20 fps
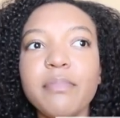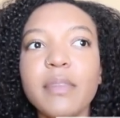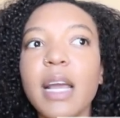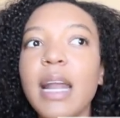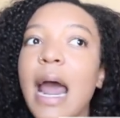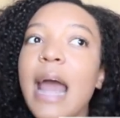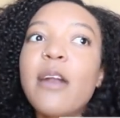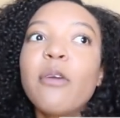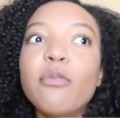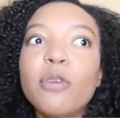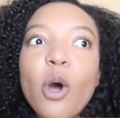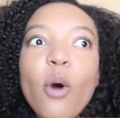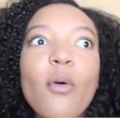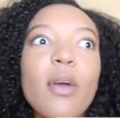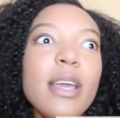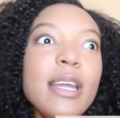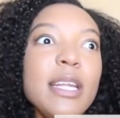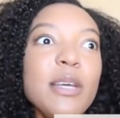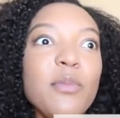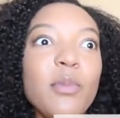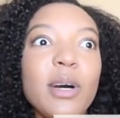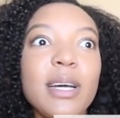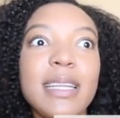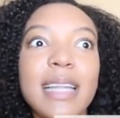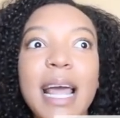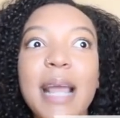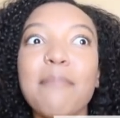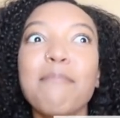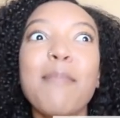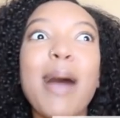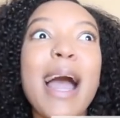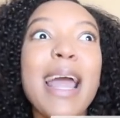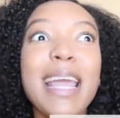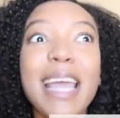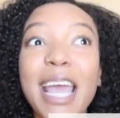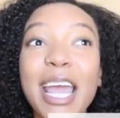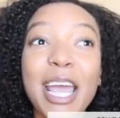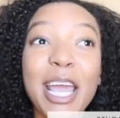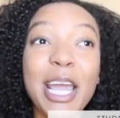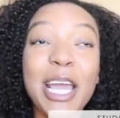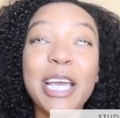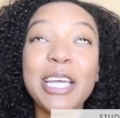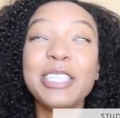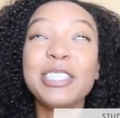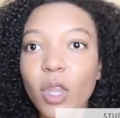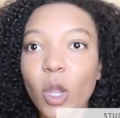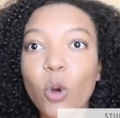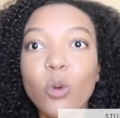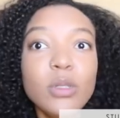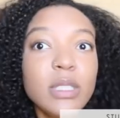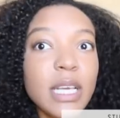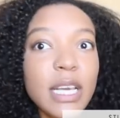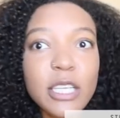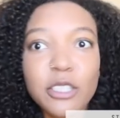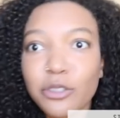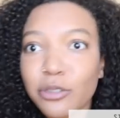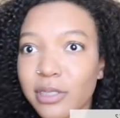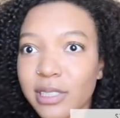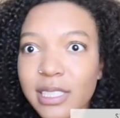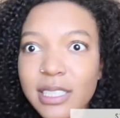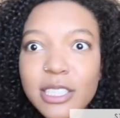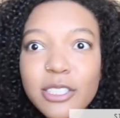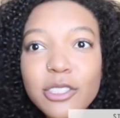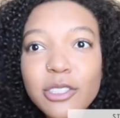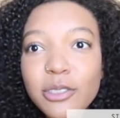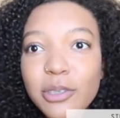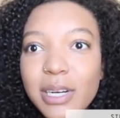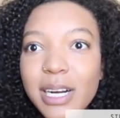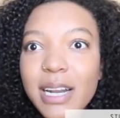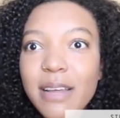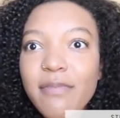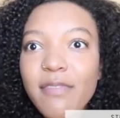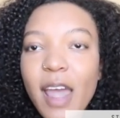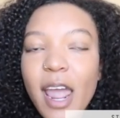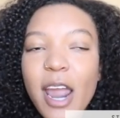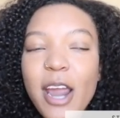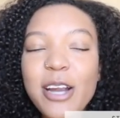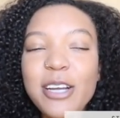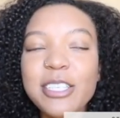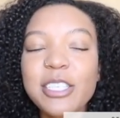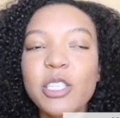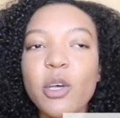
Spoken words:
And I don't know anyone like my age who's interested in student affairs.